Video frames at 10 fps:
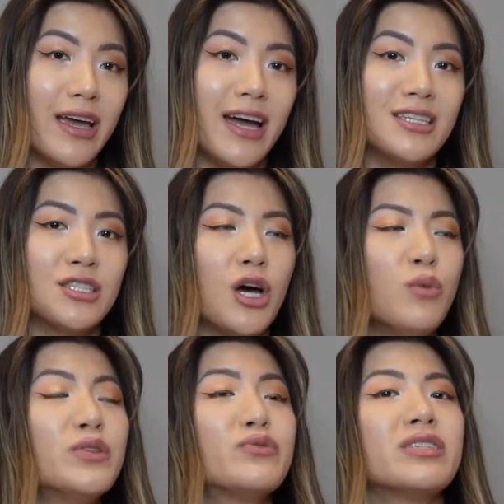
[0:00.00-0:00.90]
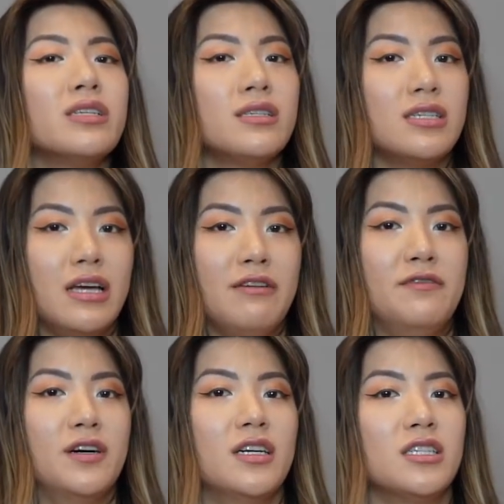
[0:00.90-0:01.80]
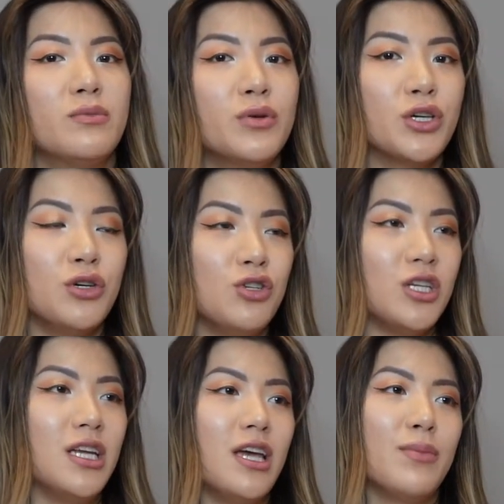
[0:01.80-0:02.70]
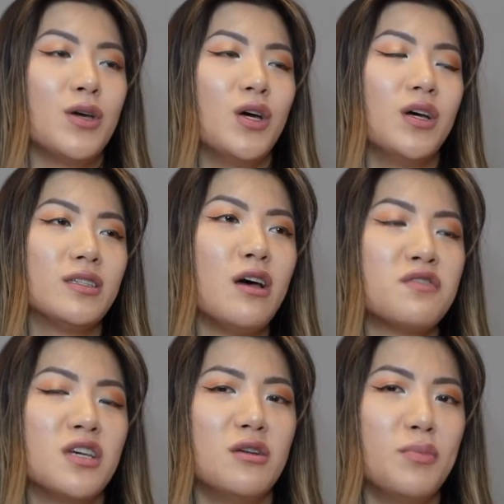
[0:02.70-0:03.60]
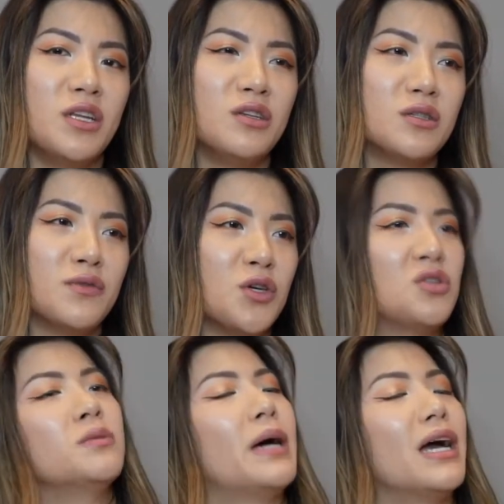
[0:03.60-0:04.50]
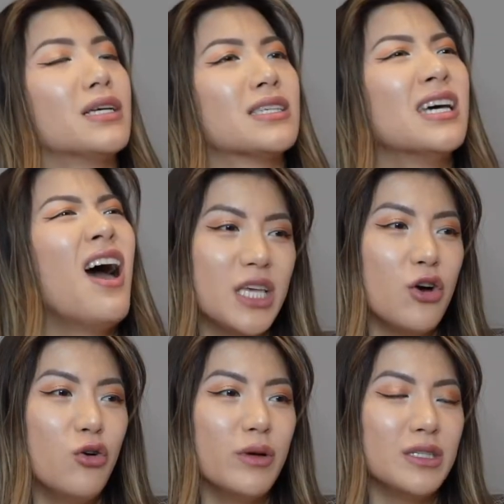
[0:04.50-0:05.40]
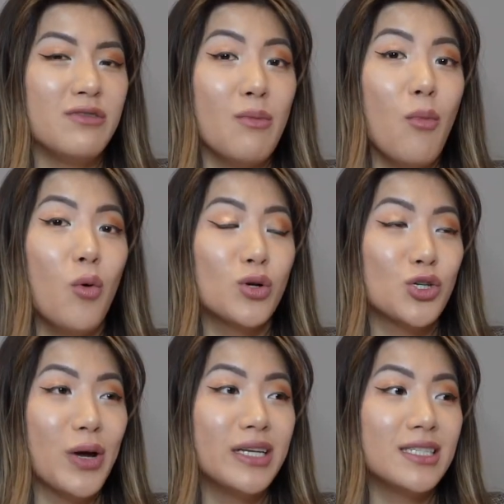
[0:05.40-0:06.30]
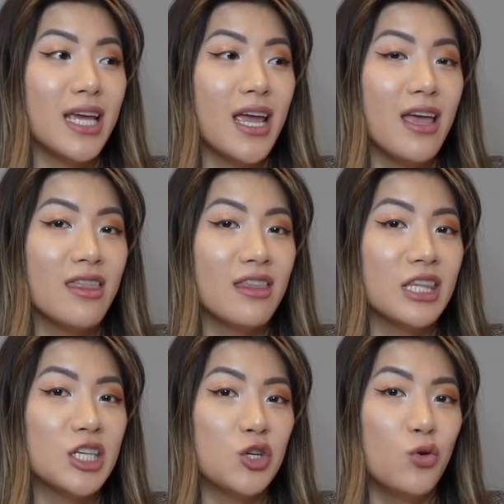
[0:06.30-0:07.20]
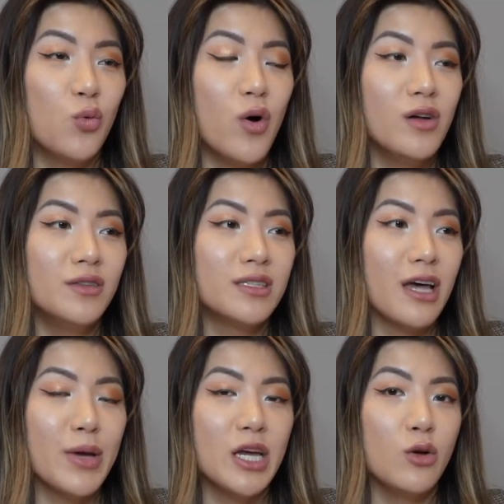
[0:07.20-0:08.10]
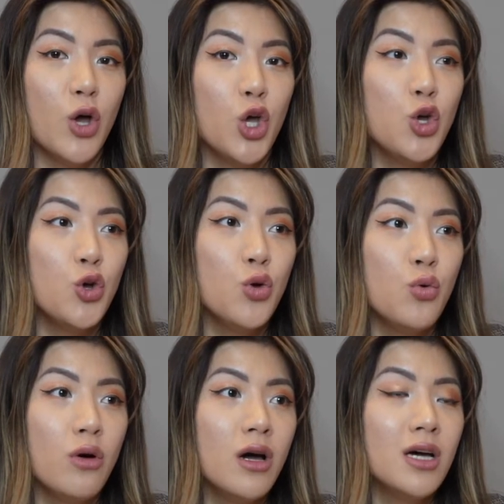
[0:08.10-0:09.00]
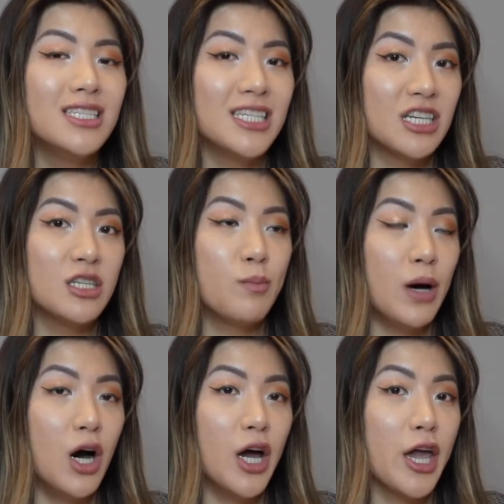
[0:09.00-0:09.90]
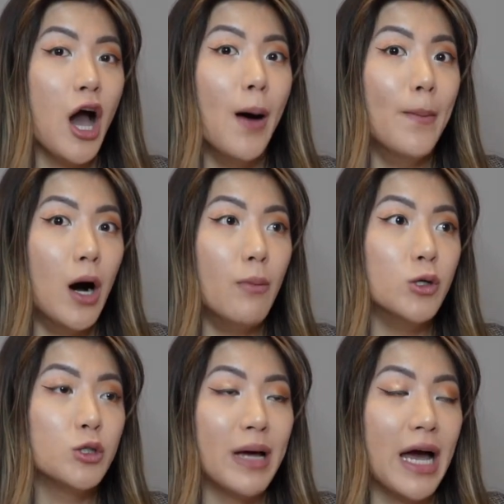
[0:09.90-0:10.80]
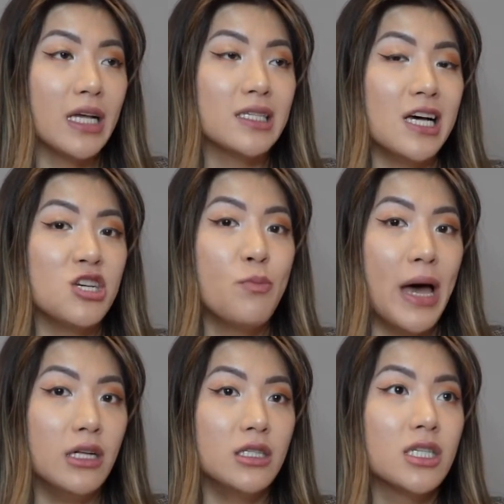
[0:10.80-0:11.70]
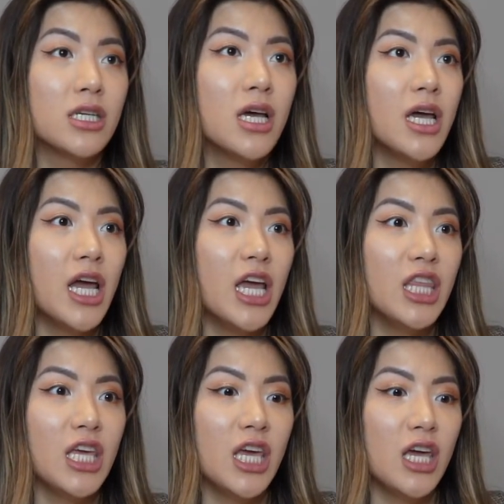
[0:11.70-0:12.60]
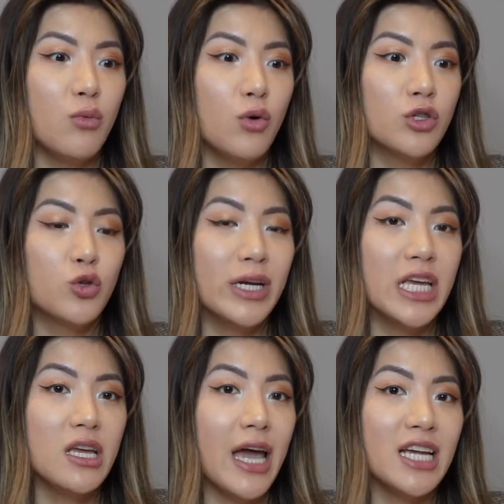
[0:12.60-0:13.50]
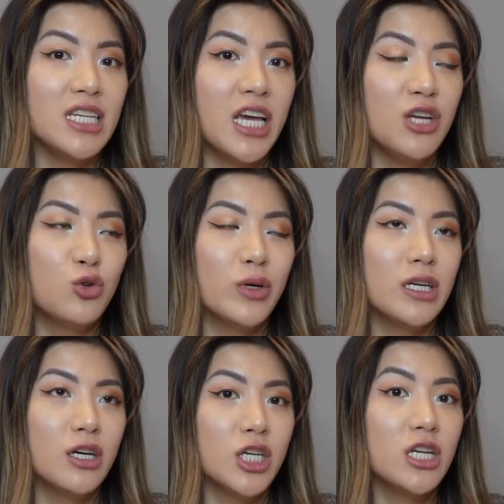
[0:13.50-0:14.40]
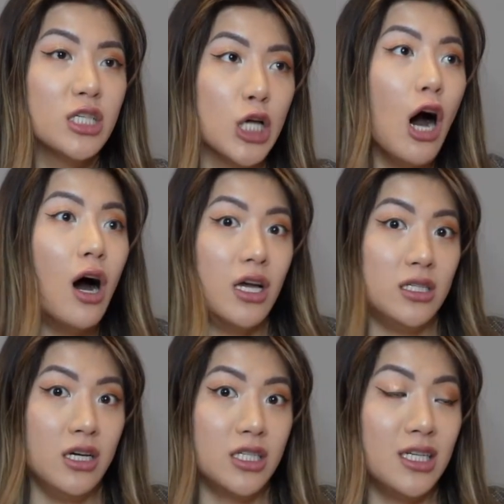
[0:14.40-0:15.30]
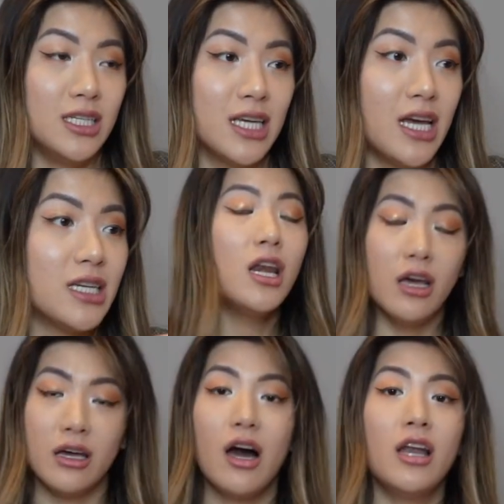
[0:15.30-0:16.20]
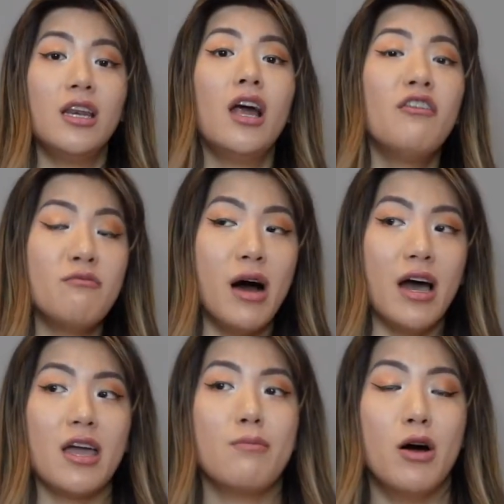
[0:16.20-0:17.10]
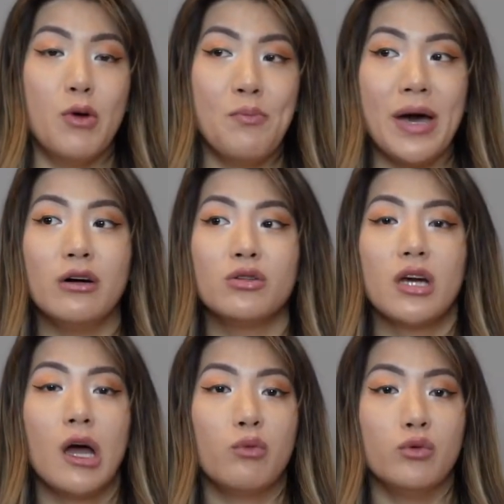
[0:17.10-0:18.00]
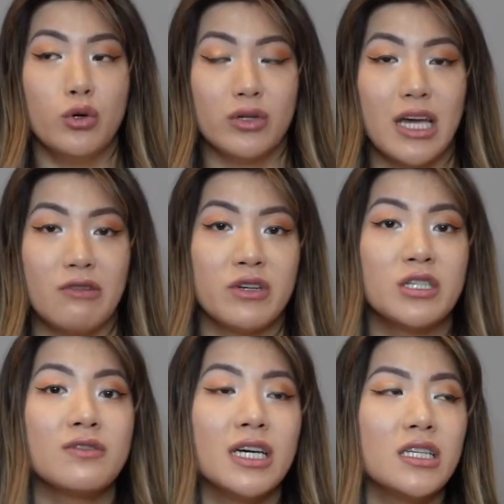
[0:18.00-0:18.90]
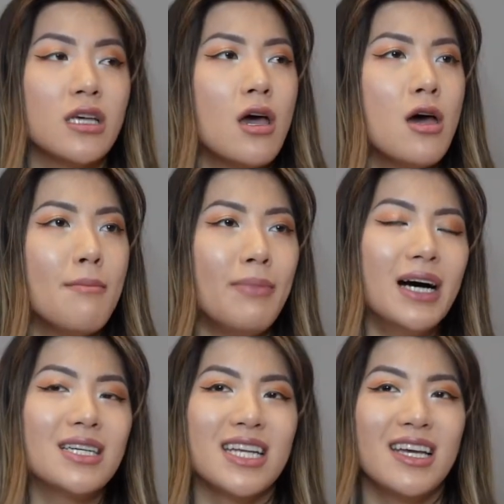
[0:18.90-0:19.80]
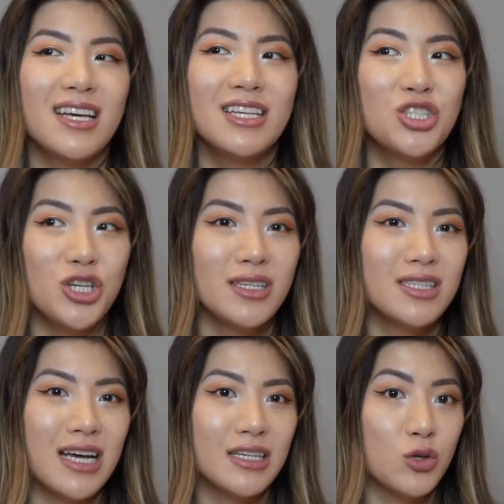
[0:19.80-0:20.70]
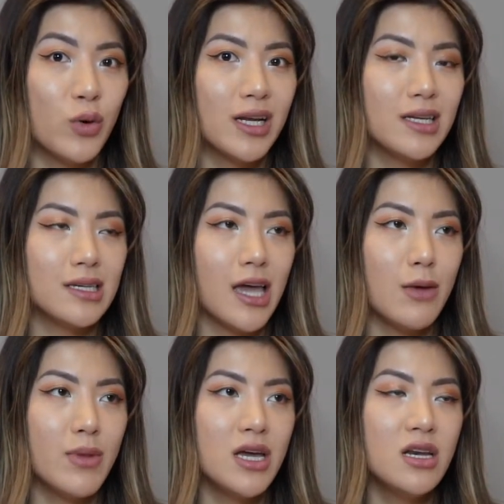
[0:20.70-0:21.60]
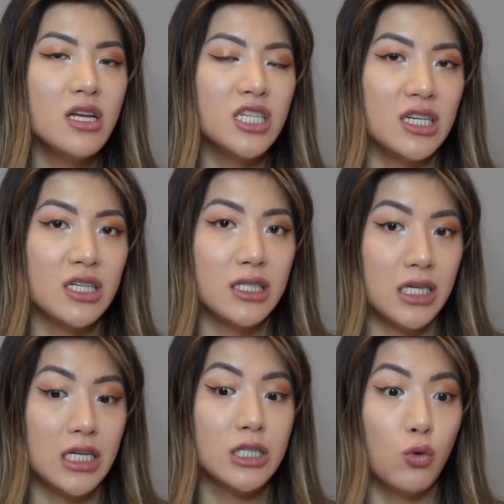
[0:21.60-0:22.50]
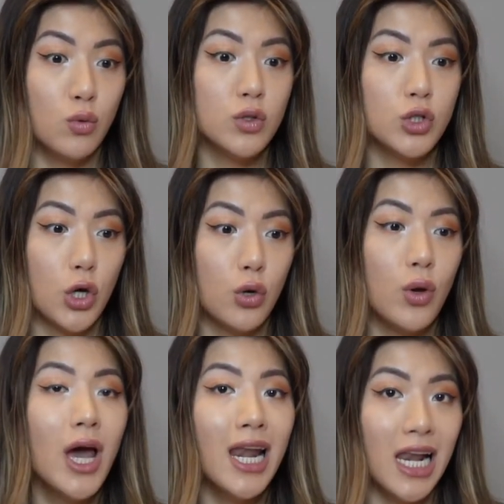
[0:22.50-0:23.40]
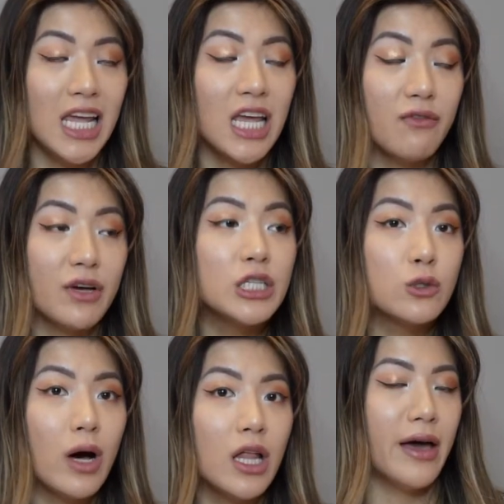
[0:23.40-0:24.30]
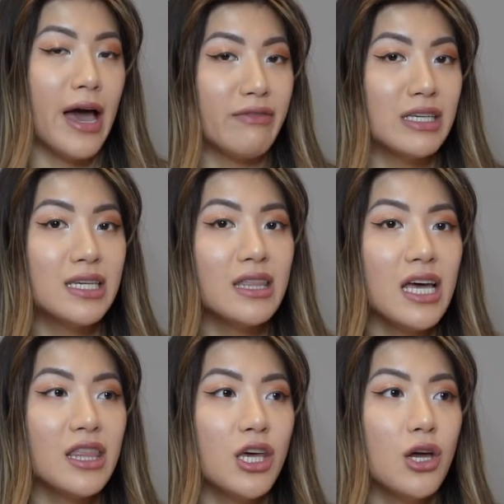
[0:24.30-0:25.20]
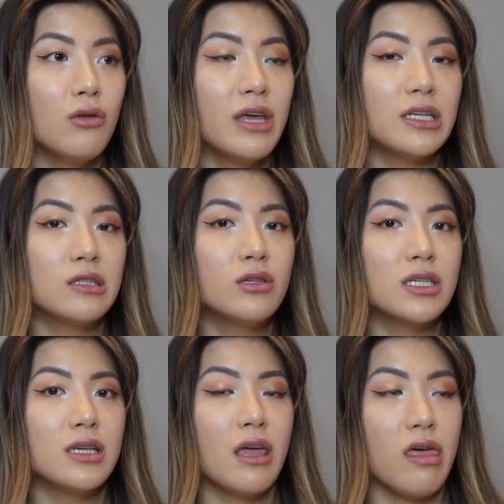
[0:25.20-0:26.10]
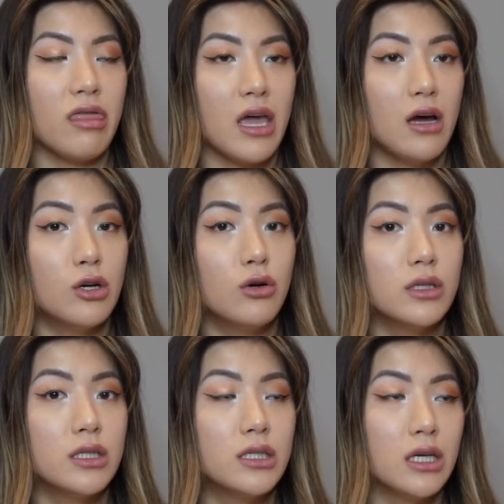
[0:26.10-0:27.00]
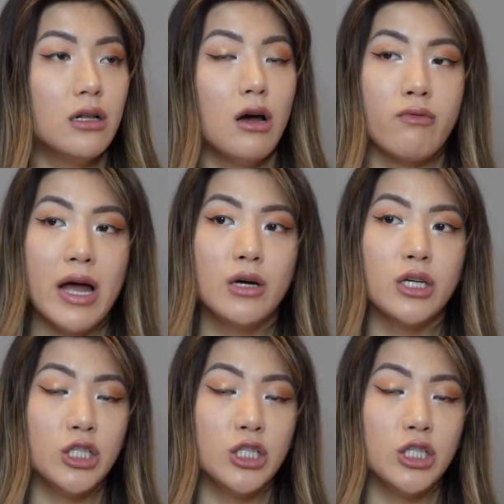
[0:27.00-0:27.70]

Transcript: And I was resistant at first to put Gucci in here because I have certain opinions of Gucci bags. They are almost even more trendy than the Dior ones. I mean, who didn't buy a Marmont bag slash belt in the year, what, 2018, 2019? Because I certainly did. Look, I love my Marmont belt. I will not get rid of it. But just as quickly as it came in, did I see it also leave as well. Having said that though, that is not to say that they are not still around.